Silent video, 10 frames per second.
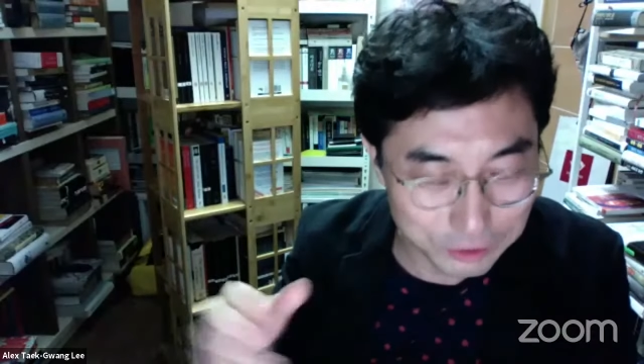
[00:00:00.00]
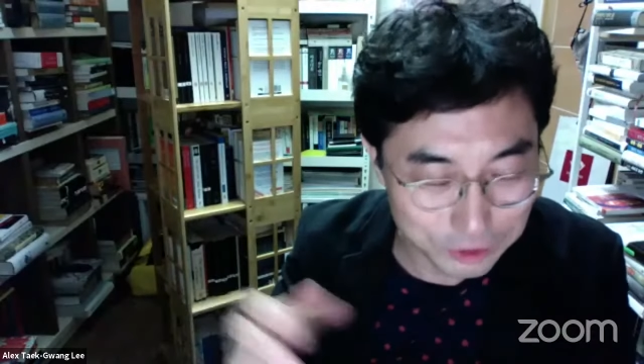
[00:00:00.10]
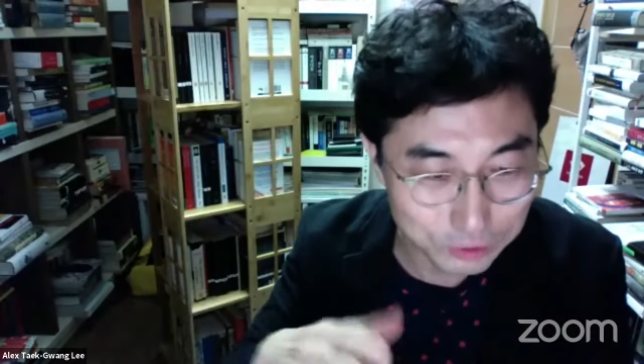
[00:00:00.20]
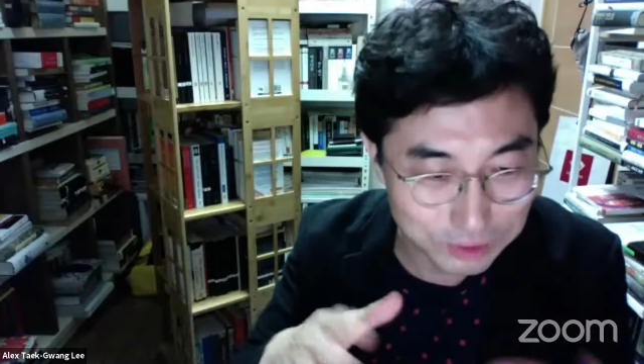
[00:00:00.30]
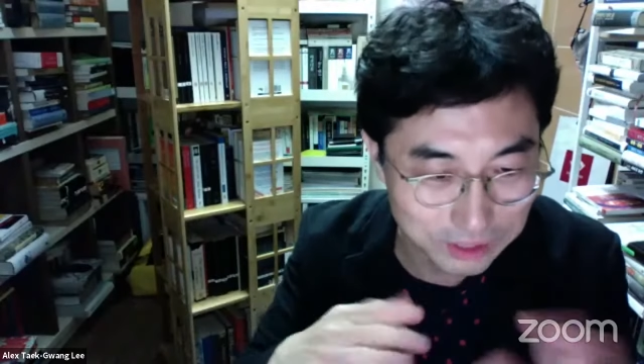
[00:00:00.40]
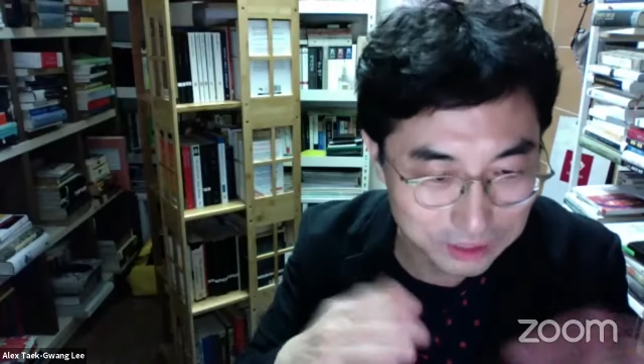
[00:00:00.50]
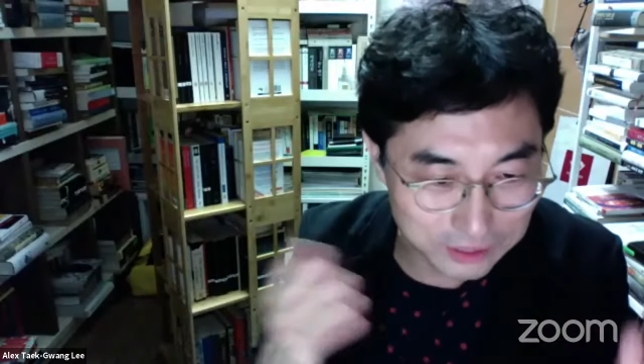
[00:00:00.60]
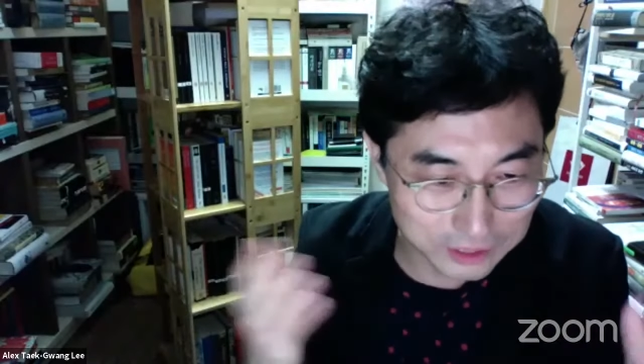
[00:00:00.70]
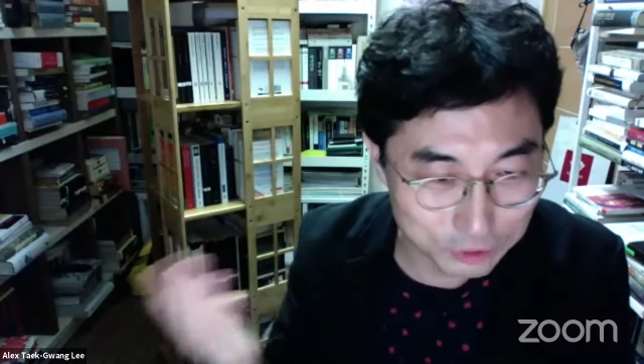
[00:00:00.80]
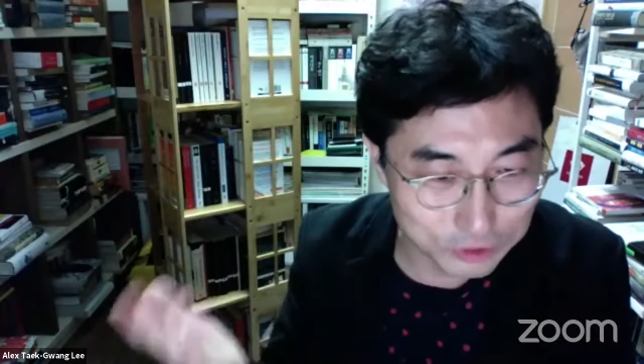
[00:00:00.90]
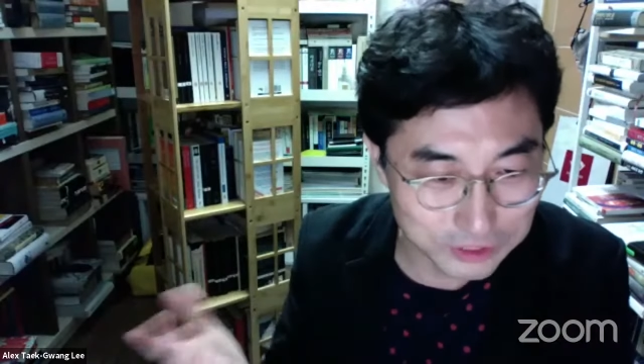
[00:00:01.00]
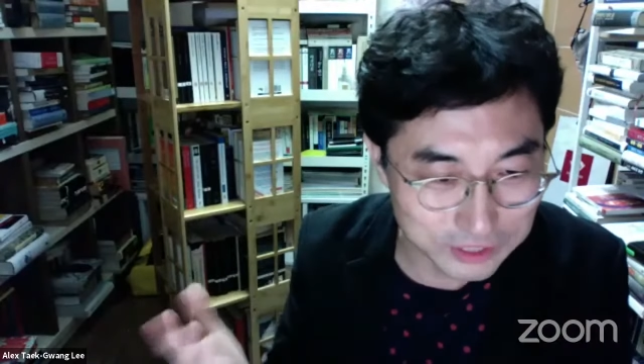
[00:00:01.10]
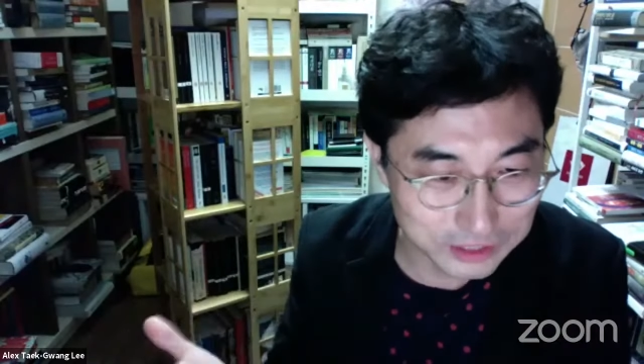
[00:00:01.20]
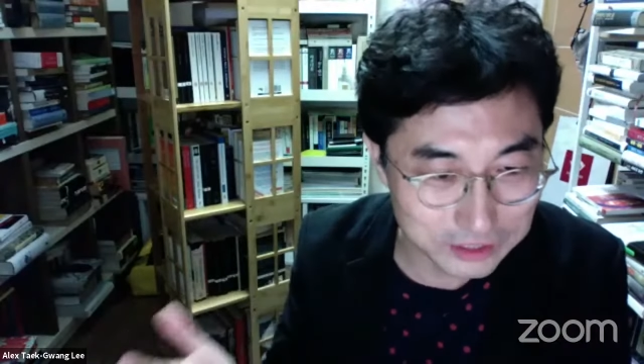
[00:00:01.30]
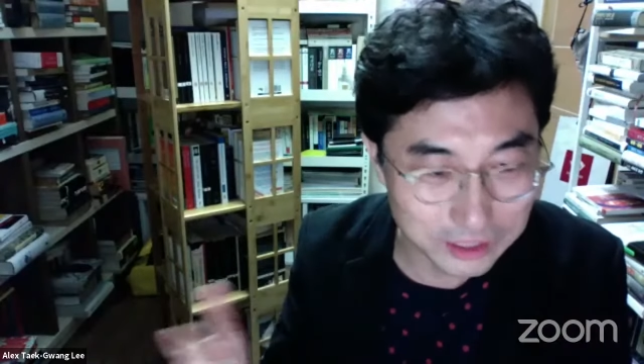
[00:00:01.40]
So the situation
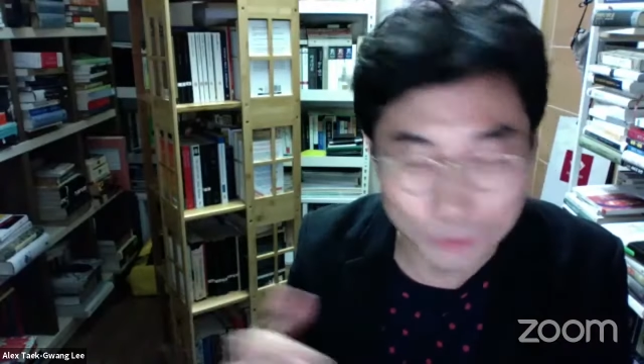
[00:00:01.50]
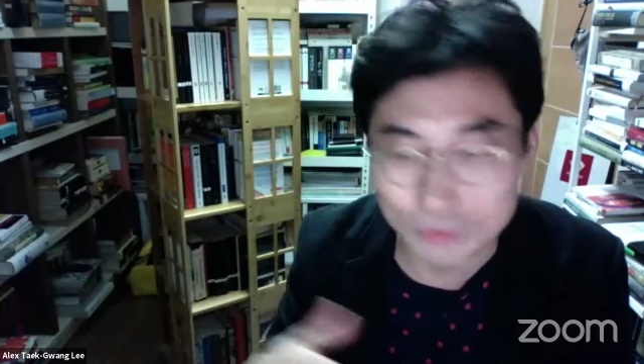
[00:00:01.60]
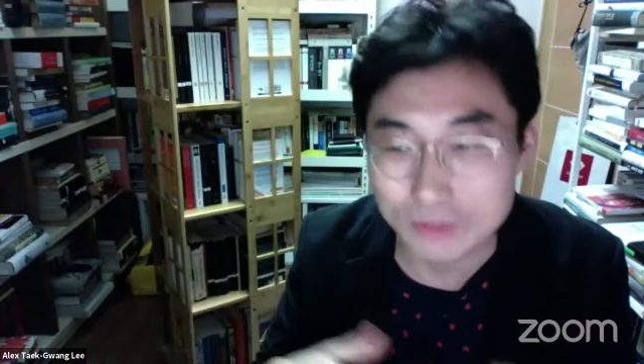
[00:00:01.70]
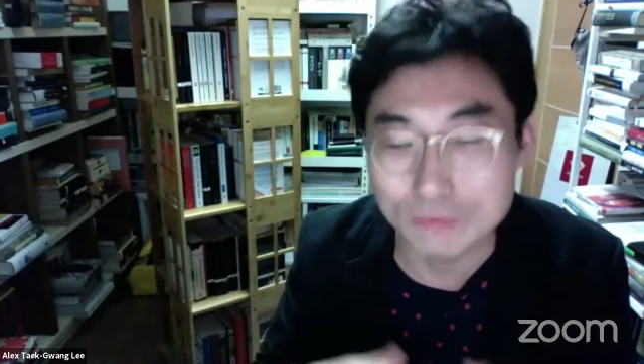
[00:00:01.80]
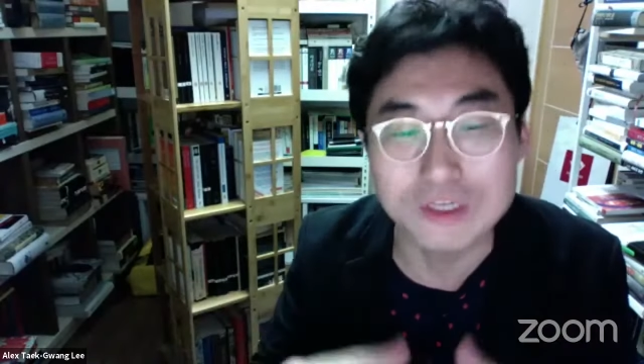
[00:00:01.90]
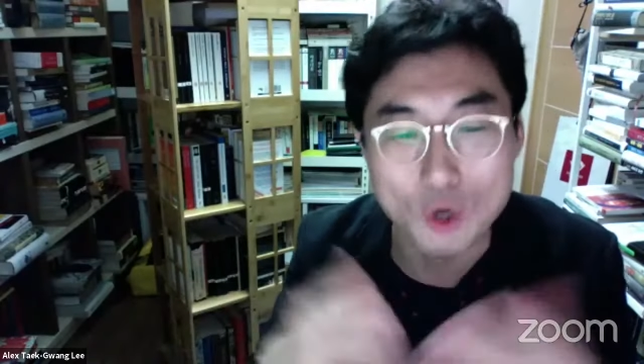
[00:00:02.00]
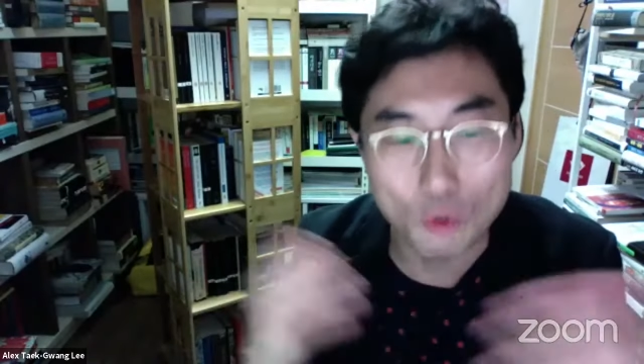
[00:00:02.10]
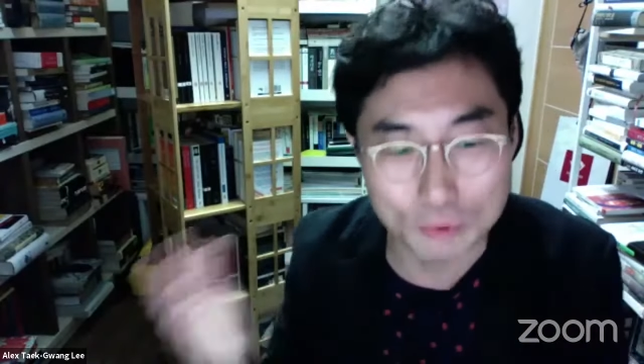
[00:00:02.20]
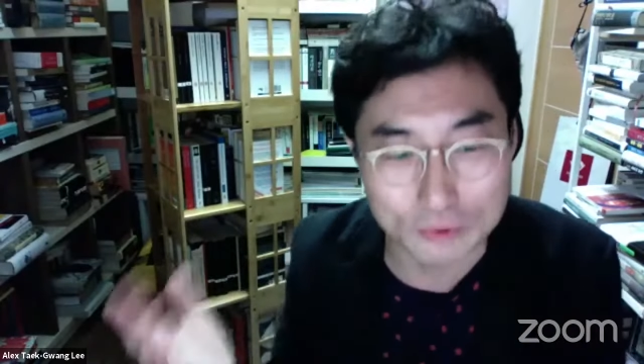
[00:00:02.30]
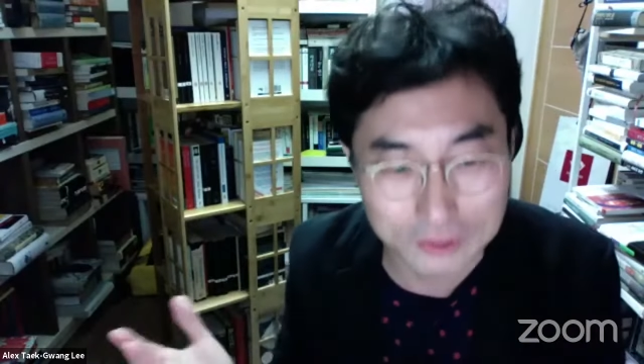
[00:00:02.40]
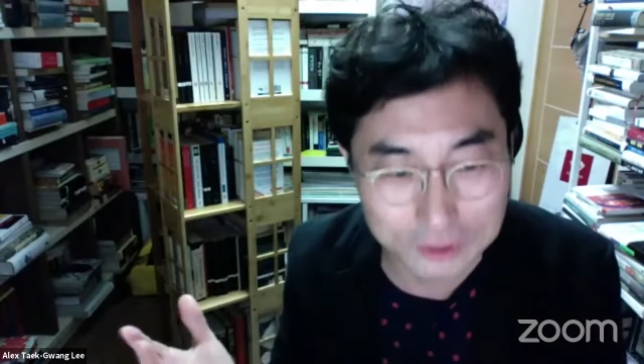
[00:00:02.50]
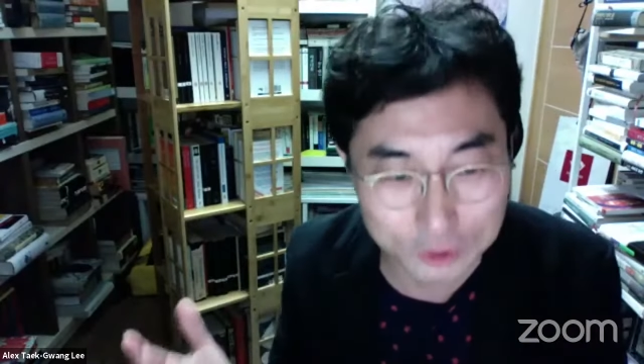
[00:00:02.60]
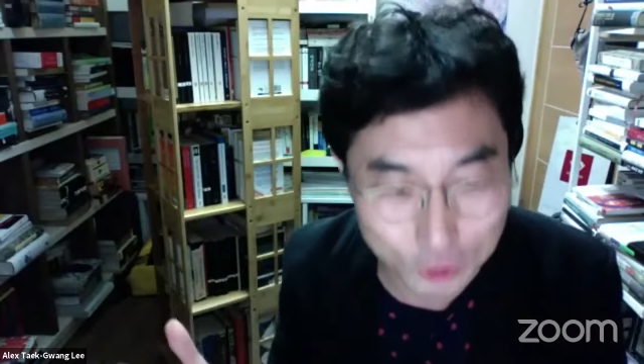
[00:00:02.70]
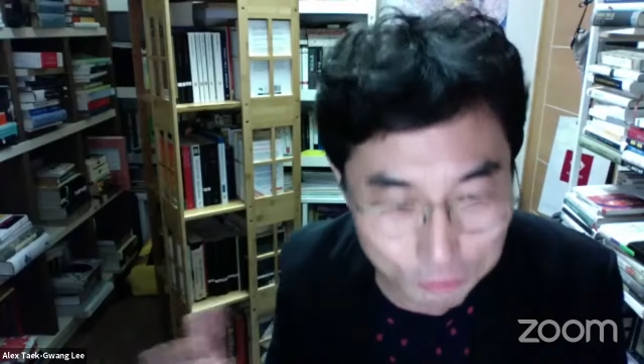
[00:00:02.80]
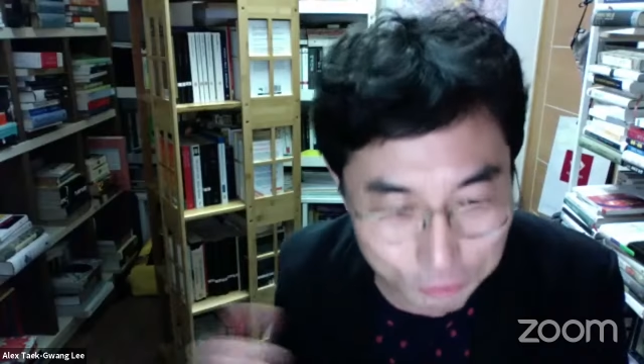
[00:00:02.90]
settled down. We reopened the
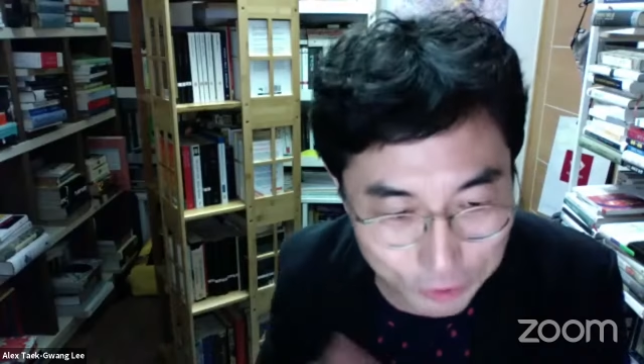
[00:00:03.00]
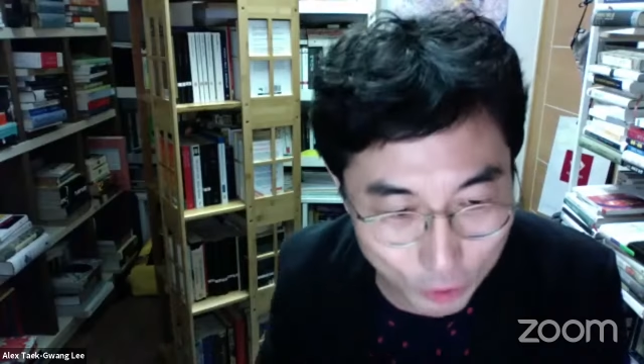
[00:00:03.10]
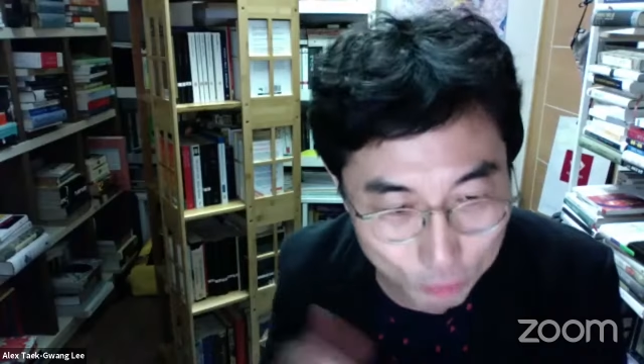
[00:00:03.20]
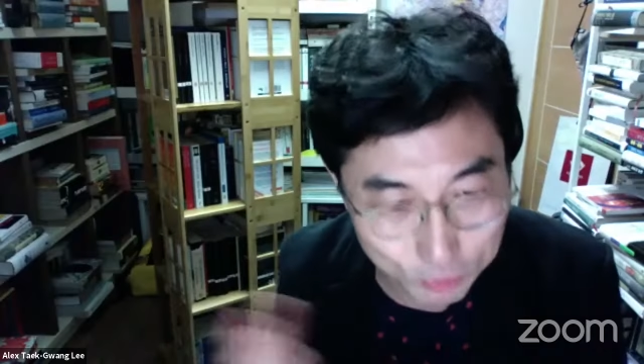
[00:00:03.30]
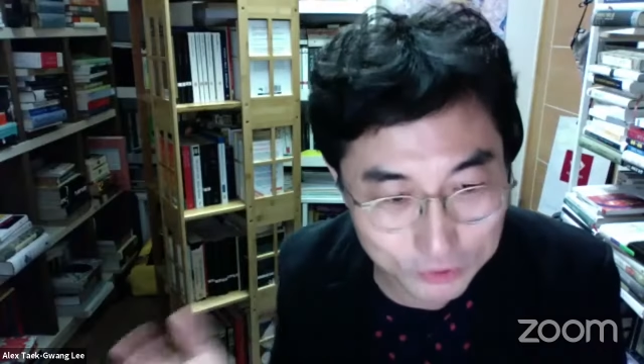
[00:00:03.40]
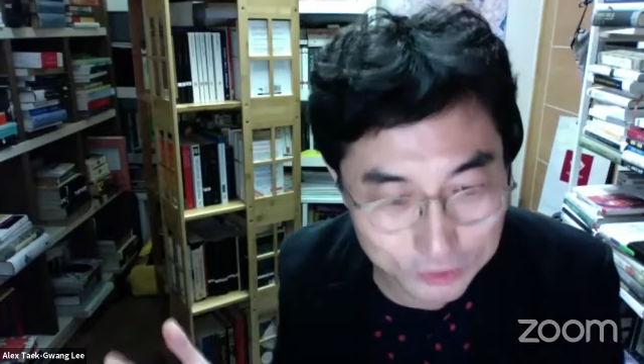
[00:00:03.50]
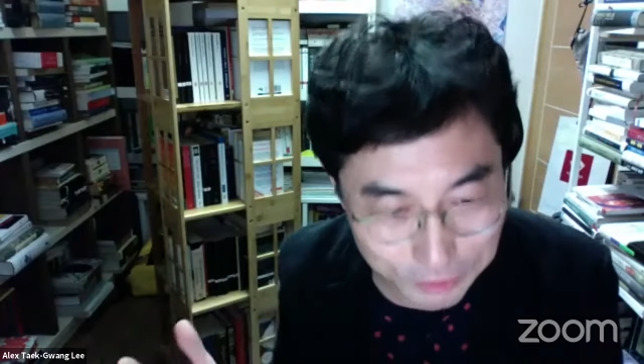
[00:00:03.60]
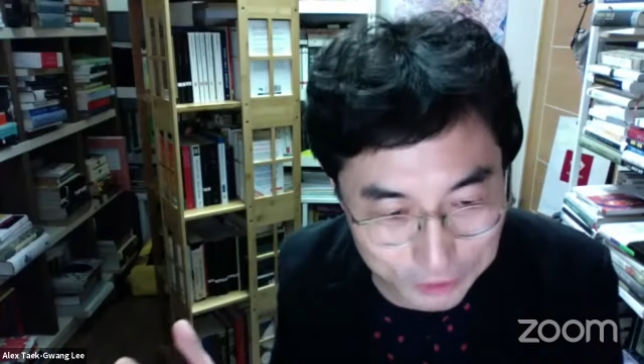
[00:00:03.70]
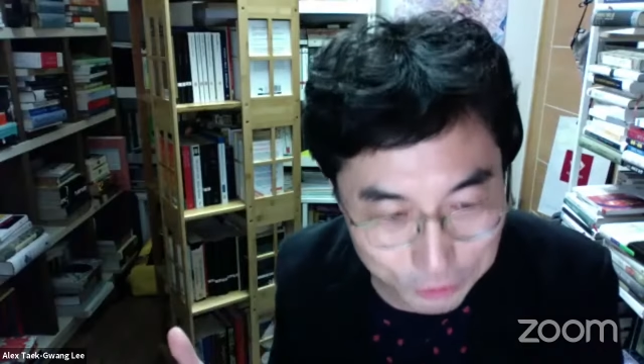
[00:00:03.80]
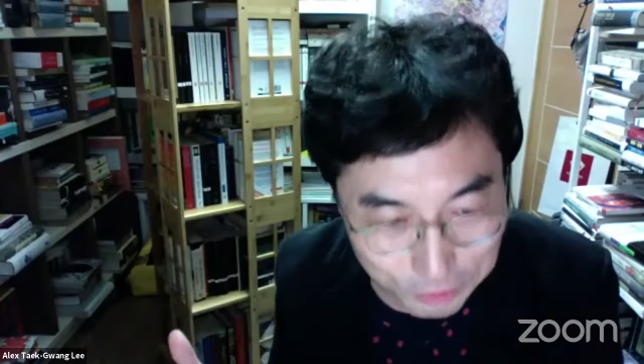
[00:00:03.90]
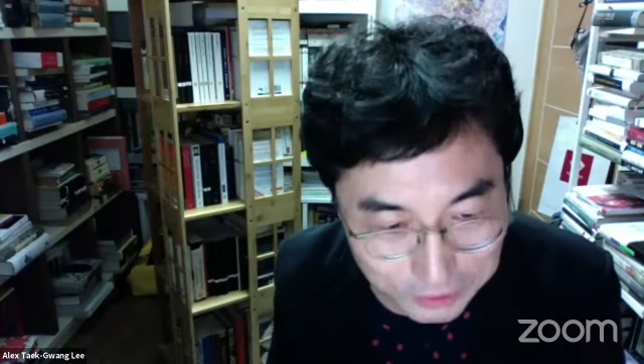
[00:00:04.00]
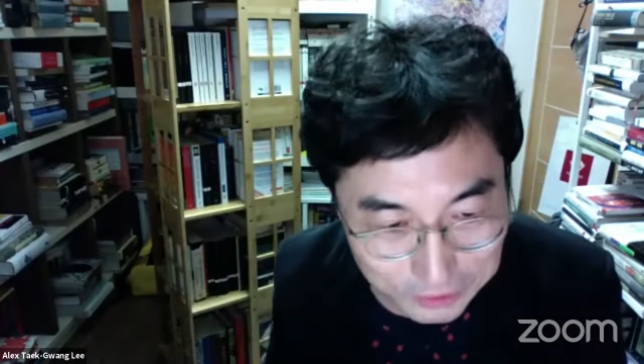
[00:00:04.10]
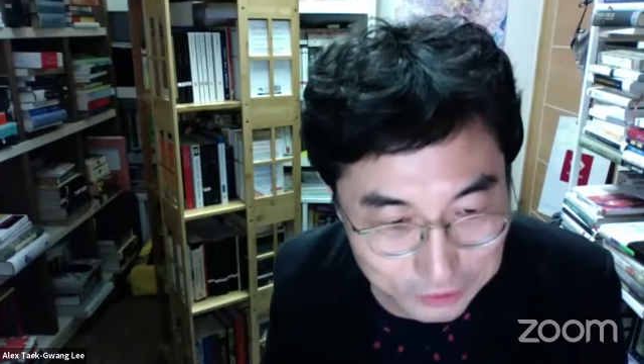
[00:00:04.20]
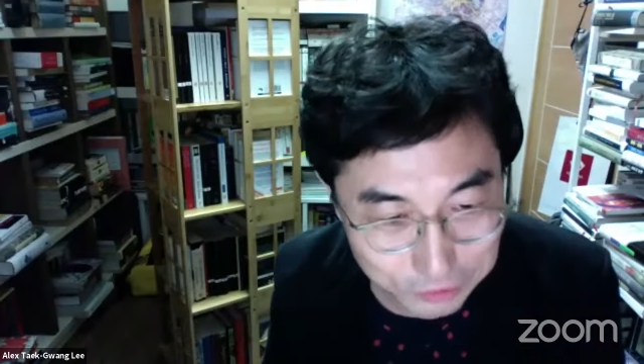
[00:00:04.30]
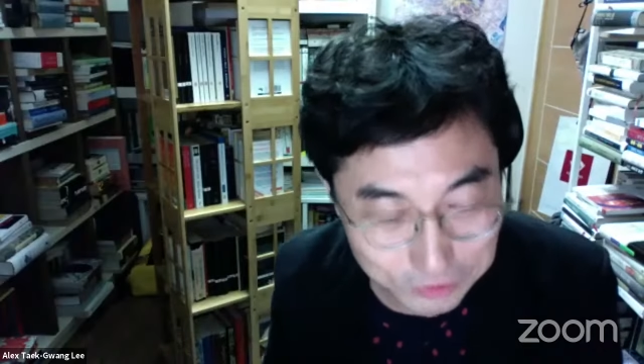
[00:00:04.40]
shop, reopened the restaurant today.